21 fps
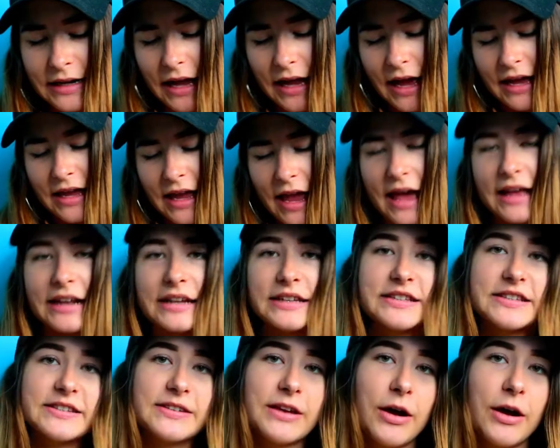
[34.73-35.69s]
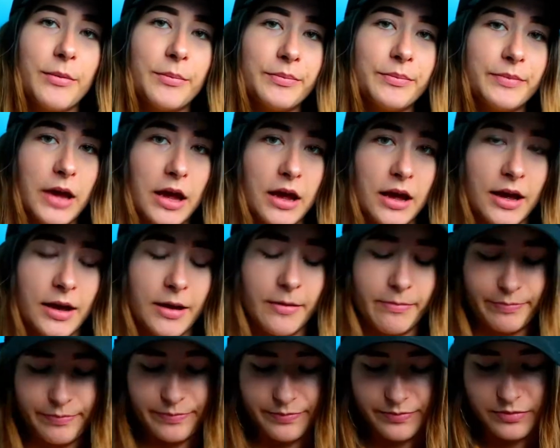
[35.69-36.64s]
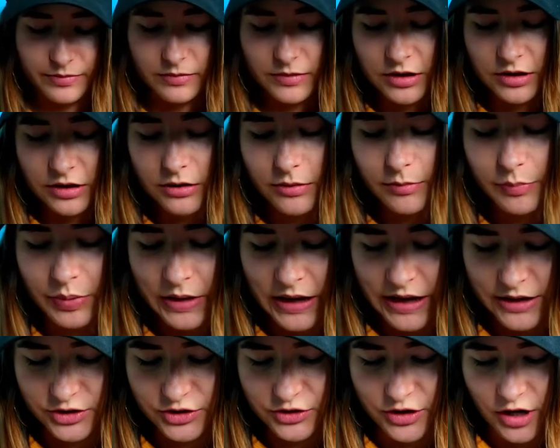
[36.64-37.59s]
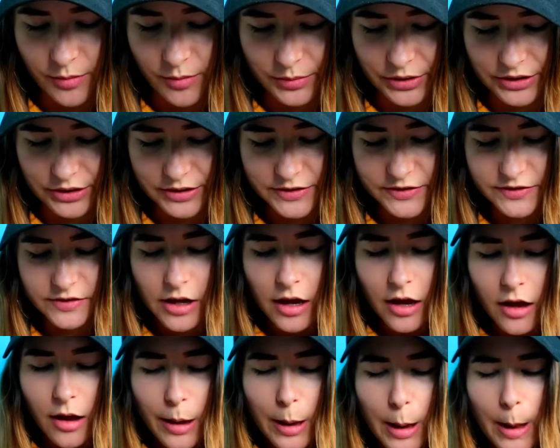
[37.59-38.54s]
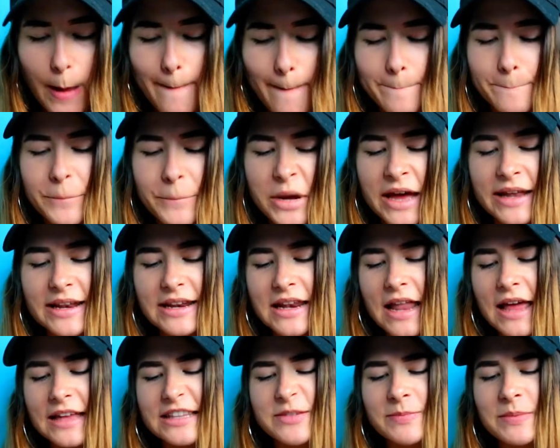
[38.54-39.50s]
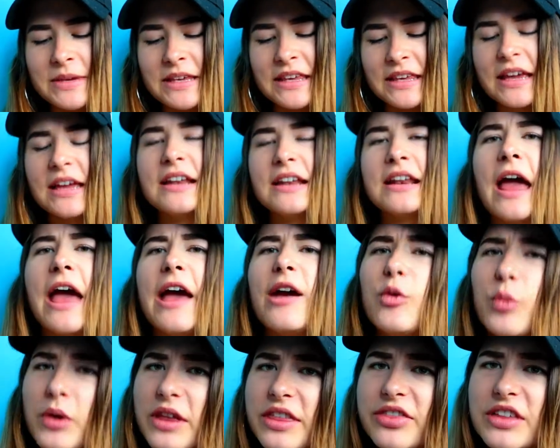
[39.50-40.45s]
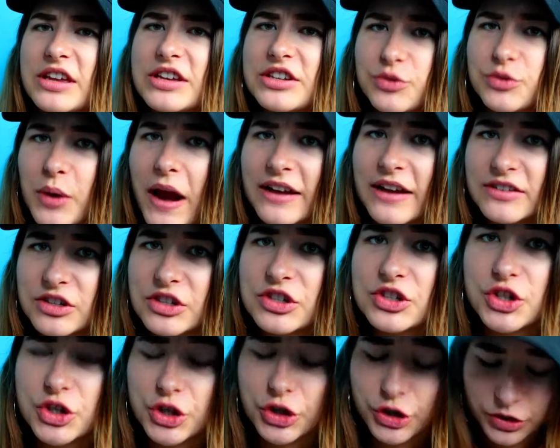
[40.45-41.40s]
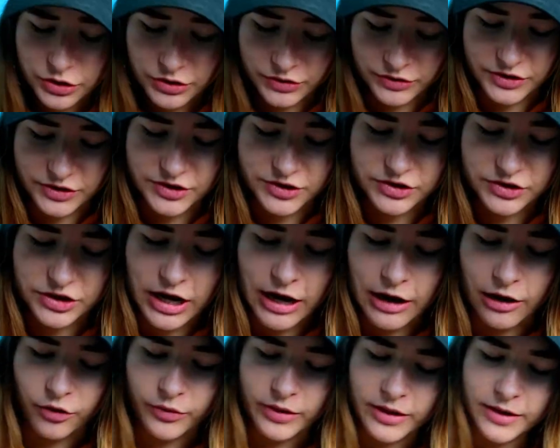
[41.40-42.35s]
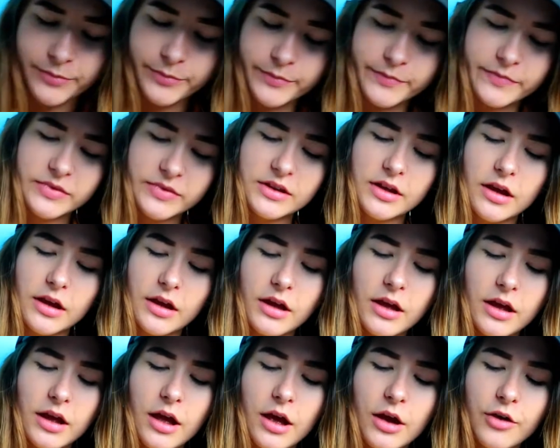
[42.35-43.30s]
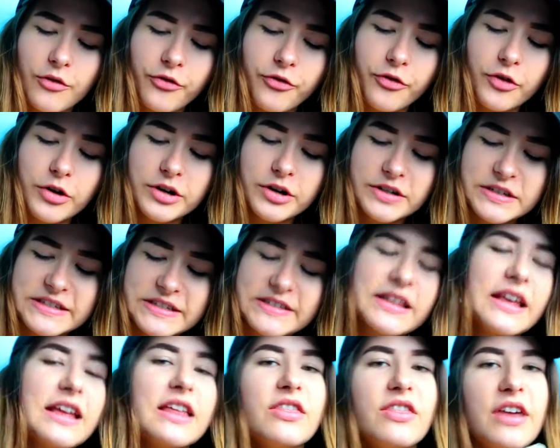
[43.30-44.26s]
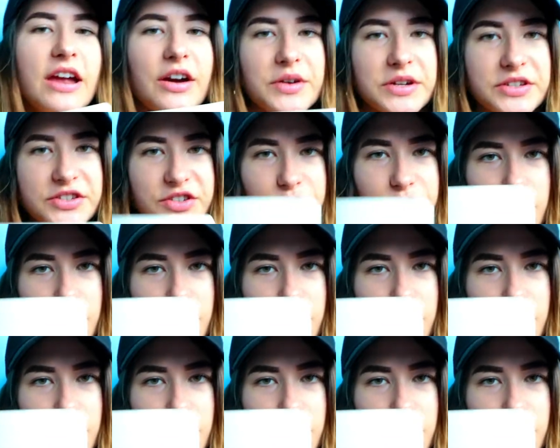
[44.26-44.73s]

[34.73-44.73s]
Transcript: and I added some uh, page numbers. But let's begin with this Wreck This journal, shall we? First, there